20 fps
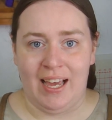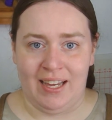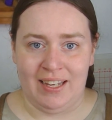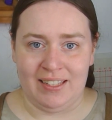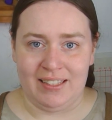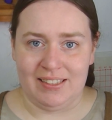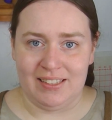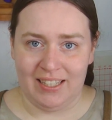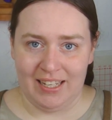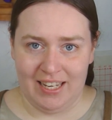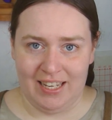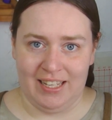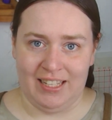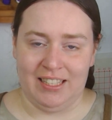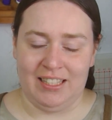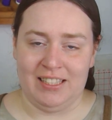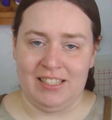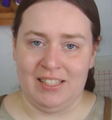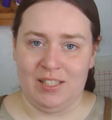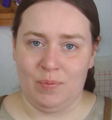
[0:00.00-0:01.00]
and
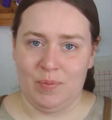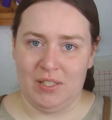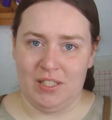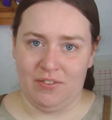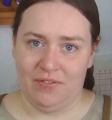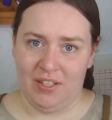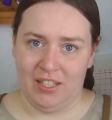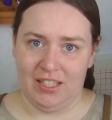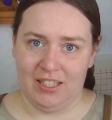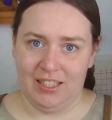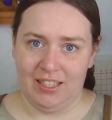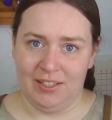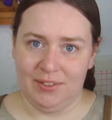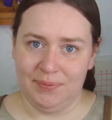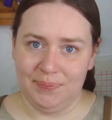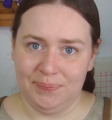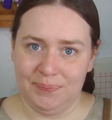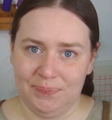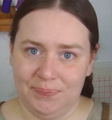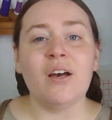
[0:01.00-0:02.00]
England specifically.
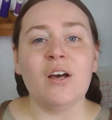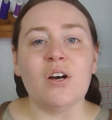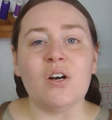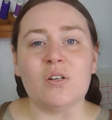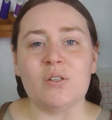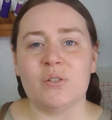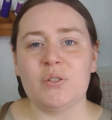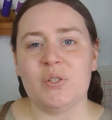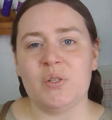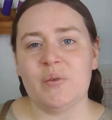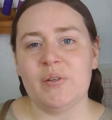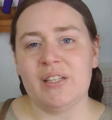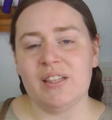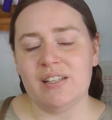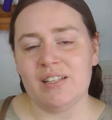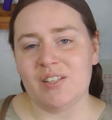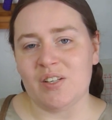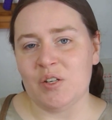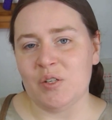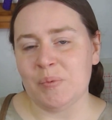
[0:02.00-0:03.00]
Also in
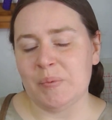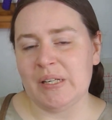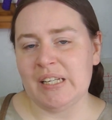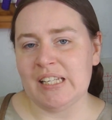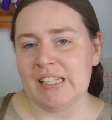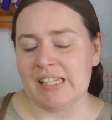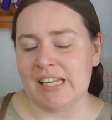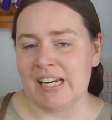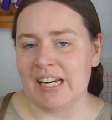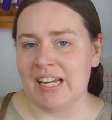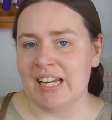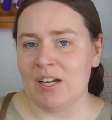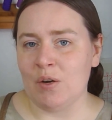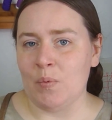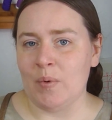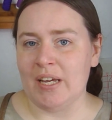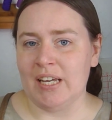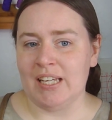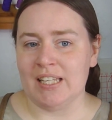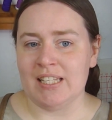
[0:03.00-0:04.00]
this opening setting
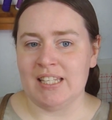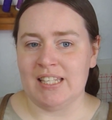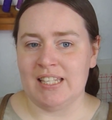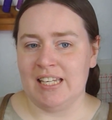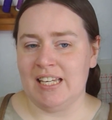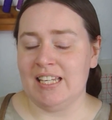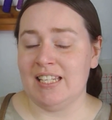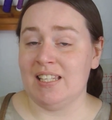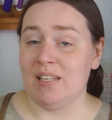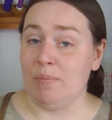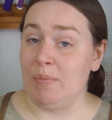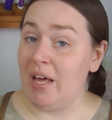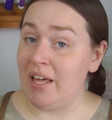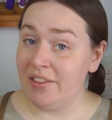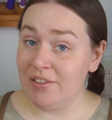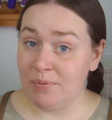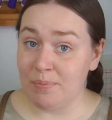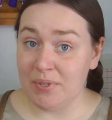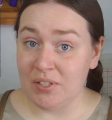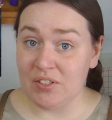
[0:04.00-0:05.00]
we can see some
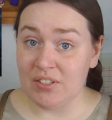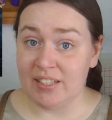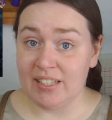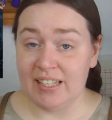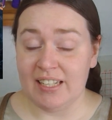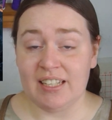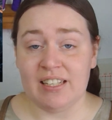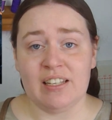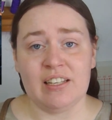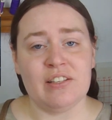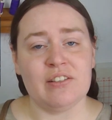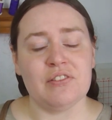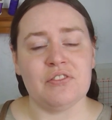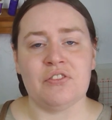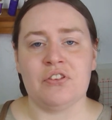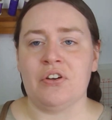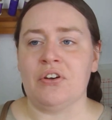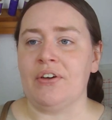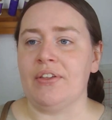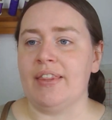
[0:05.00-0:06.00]
other buildings.
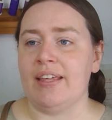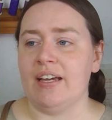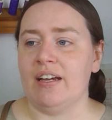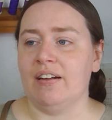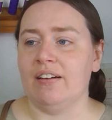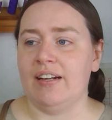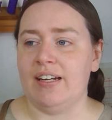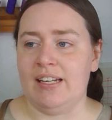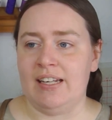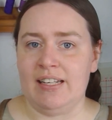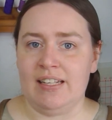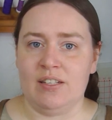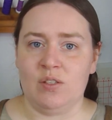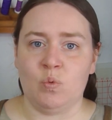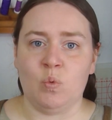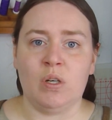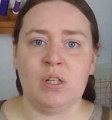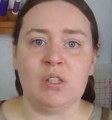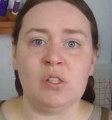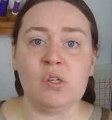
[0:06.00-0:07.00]
So there
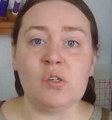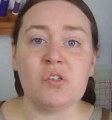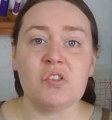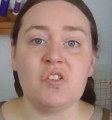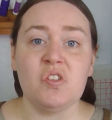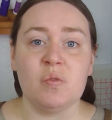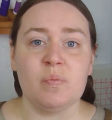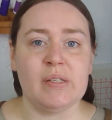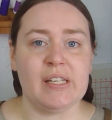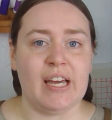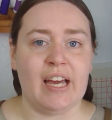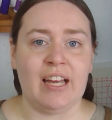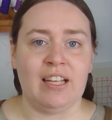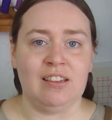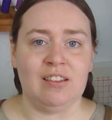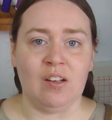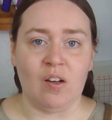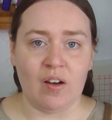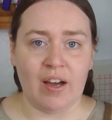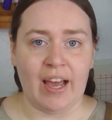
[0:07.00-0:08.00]
is what looks to be a
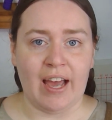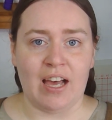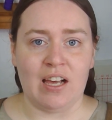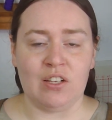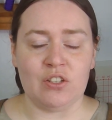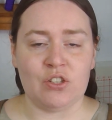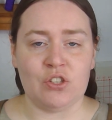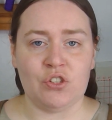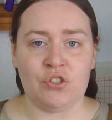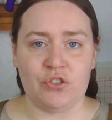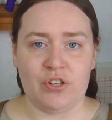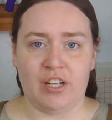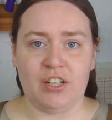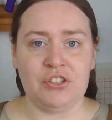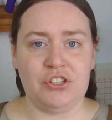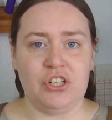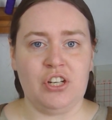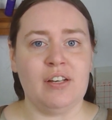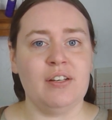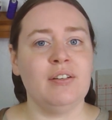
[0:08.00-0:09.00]
longhouse
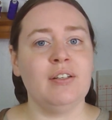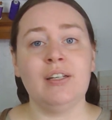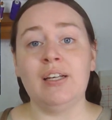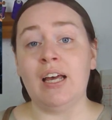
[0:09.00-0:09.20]
structure,